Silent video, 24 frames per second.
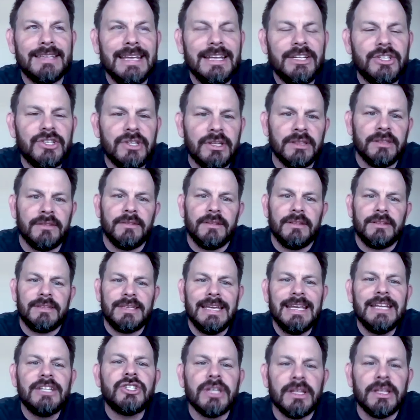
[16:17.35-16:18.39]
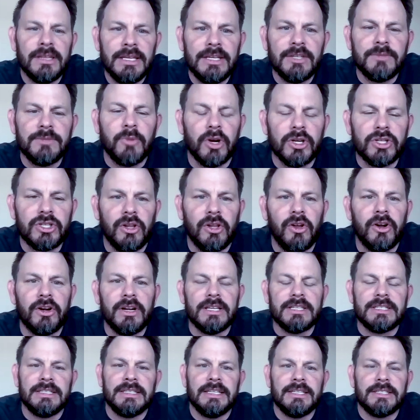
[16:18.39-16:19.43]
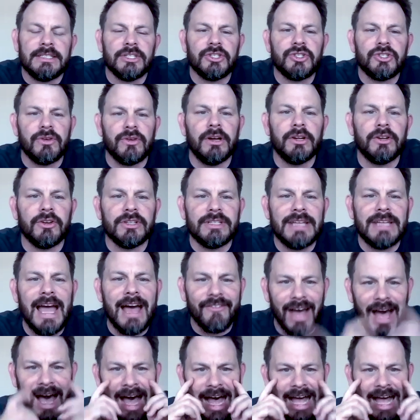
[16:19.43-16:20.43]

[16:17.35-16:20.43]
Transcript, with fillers: teaching these martial artists and these instructors to have